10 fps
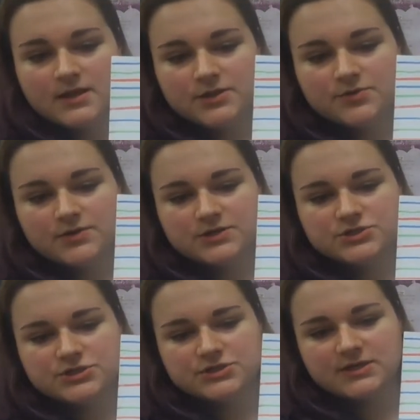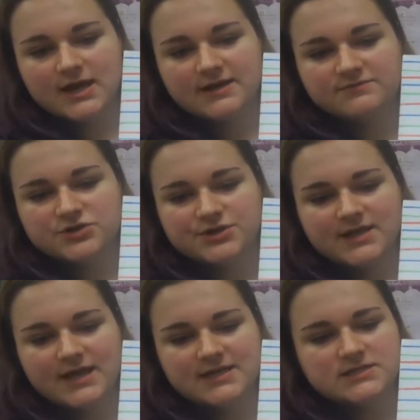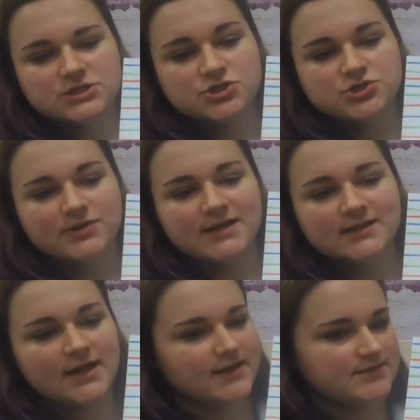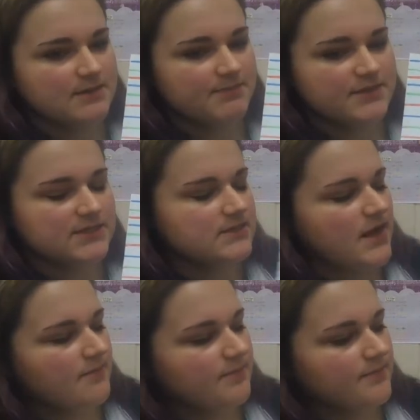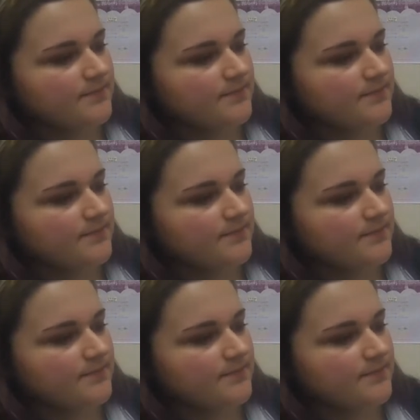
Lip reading: you can just kind of turn that into straight lines up at the top.